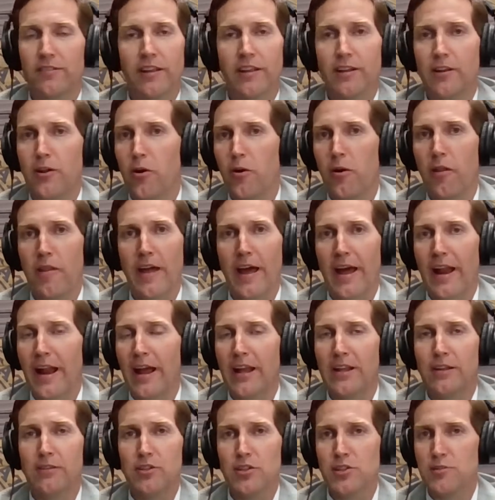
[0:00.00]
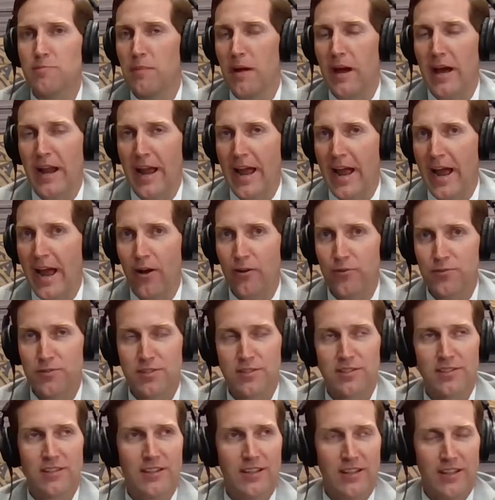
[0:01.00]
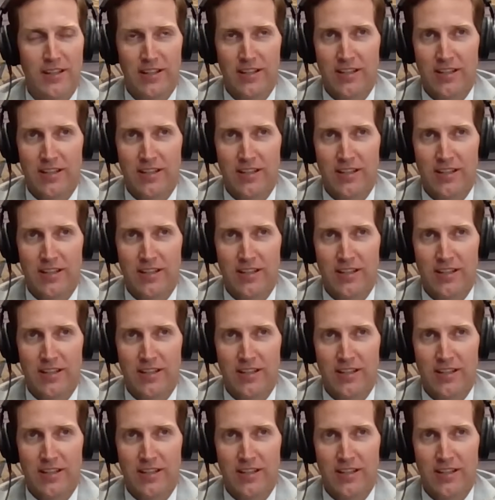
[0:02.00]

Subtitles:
say no to that. I had just bought a house.